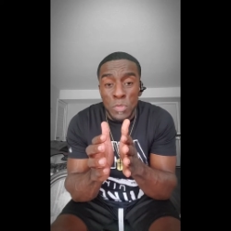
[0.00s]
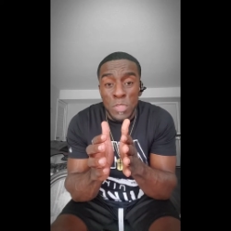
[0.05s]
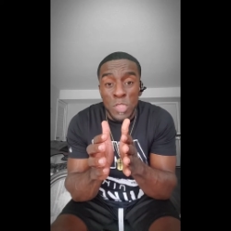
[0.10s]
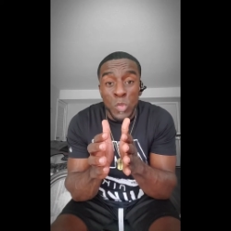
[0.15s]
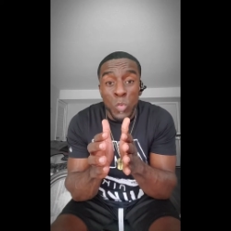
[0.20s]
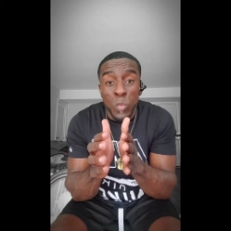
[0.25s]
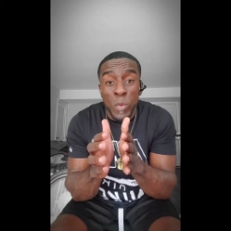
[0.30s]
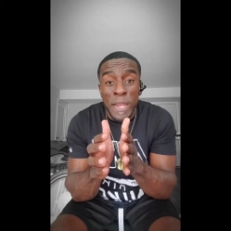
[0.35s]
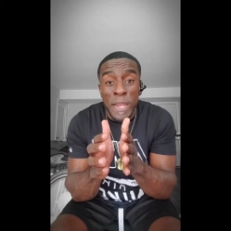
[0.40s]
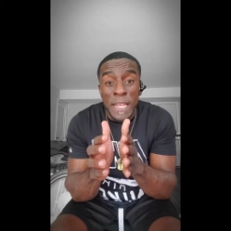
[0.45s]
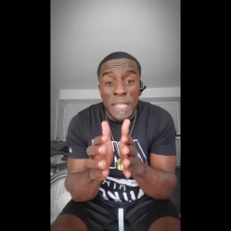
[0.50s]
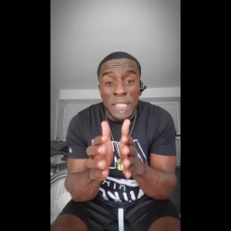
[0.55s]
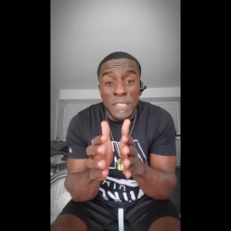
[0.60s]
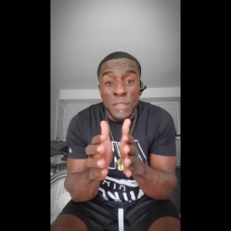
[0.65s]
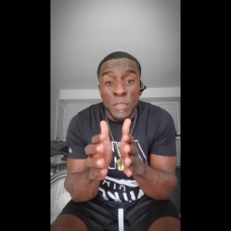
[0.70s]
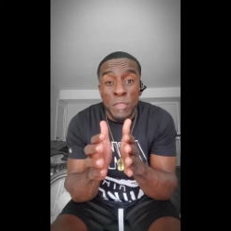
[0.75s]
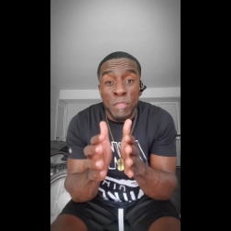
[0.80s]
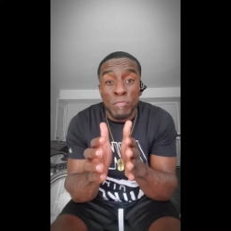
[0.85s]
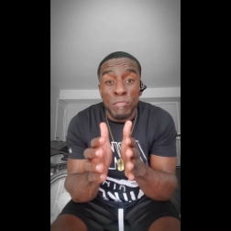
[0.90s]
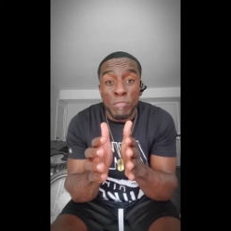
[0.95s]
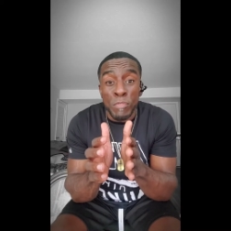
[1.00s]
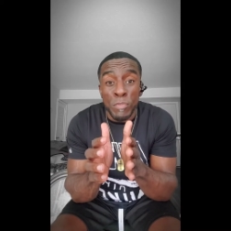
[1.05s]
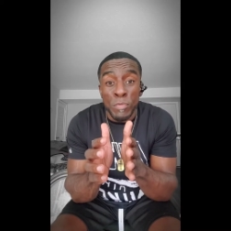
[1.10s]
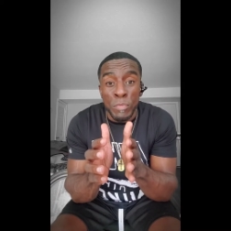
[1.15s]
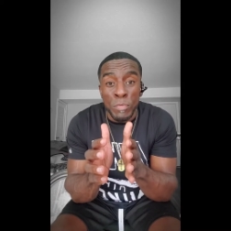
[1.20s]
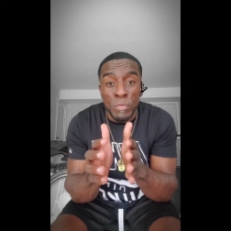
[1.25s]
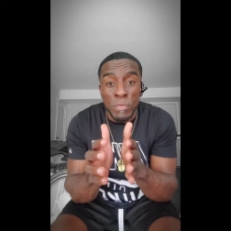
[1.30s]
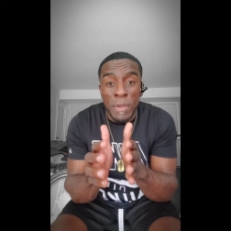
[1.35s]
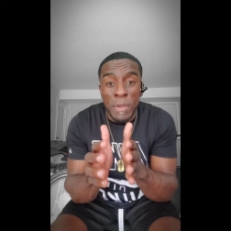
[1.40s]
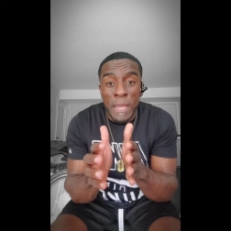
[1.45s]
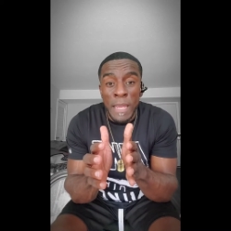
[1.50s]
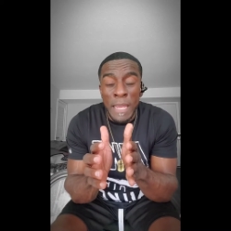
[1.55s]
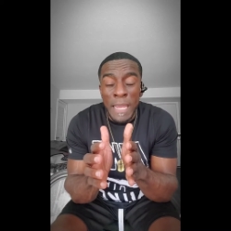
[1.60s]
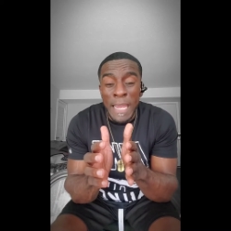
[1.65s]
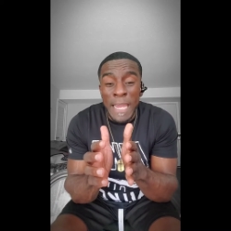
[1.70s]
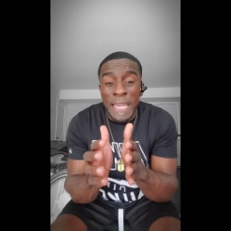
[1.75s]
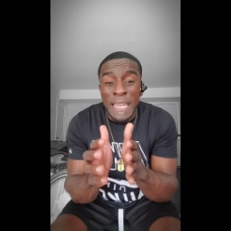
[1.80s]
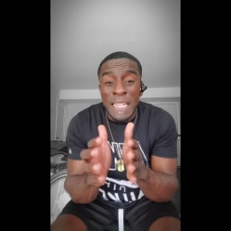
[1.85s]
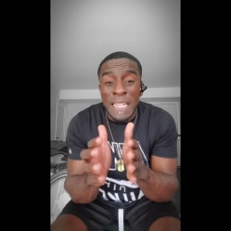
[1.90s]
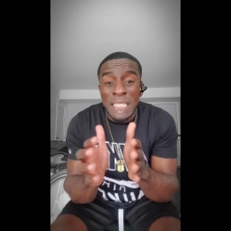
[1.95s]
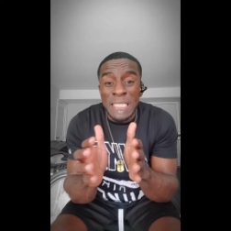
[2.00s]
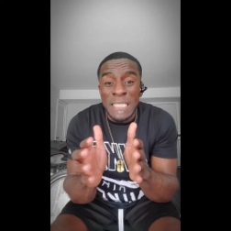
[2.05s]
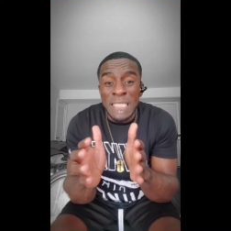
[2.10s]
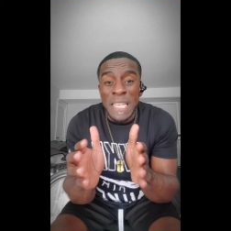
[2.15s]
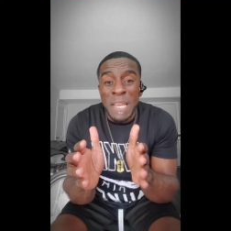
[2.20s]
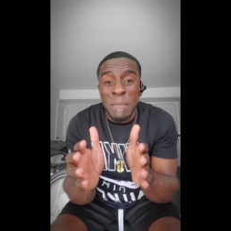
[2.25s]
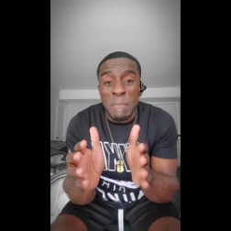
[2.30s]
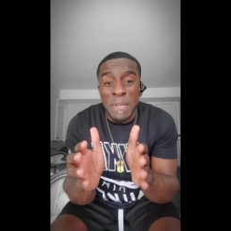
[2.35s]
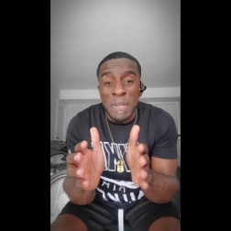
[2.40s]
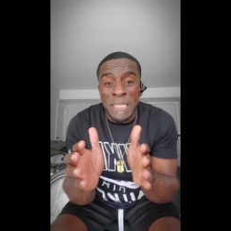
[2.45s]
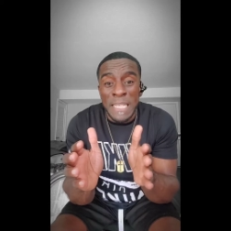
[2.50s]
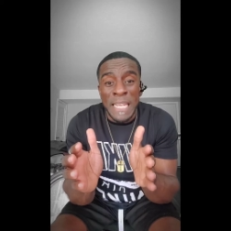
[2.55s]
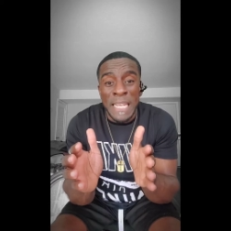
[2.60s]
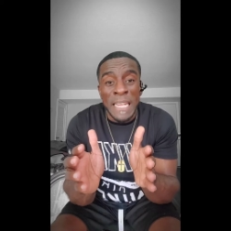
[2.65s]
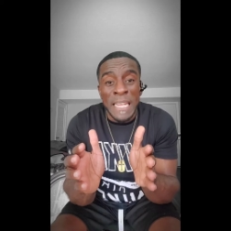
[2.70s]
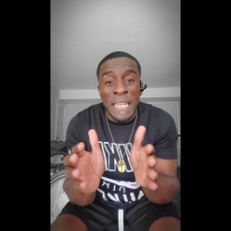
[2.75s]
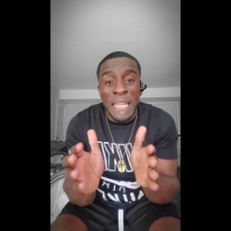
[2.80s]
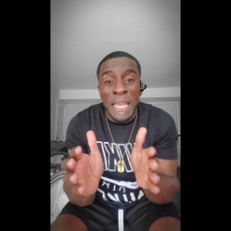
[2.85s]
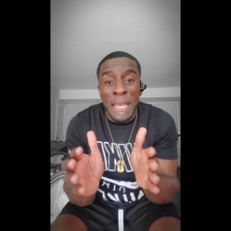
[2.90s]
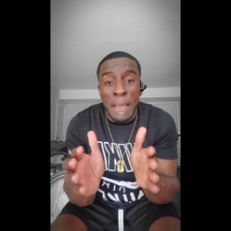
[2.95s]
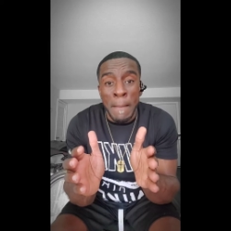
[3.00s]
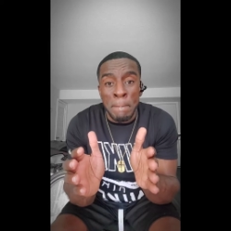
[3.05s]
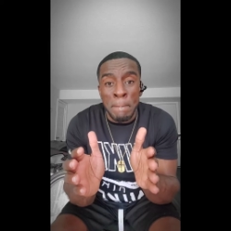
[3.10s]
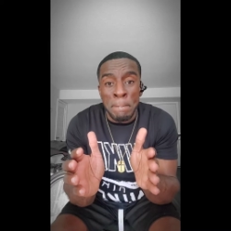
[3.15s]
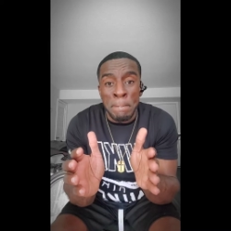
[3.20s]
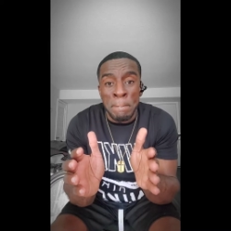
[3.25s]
squeeze through, it intimidated him.